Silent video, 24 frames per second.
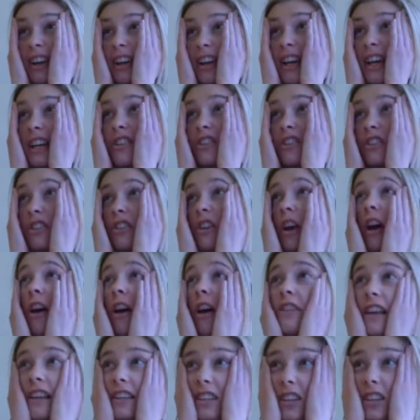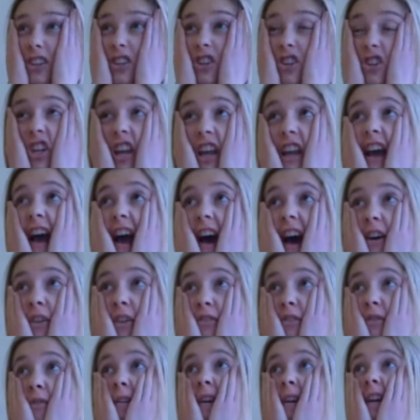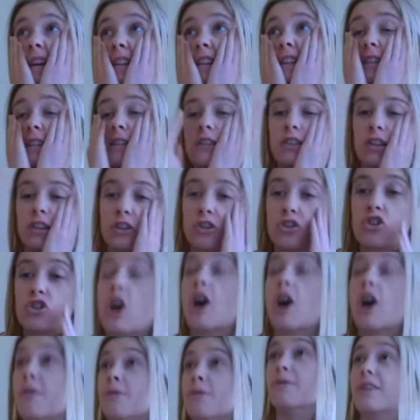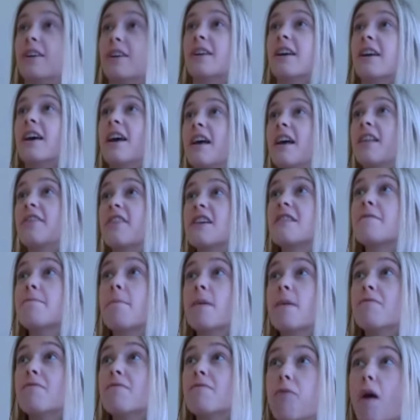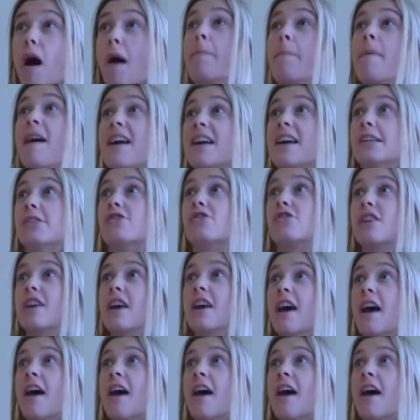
This is shithousery. This is a joke. They've been rubbish.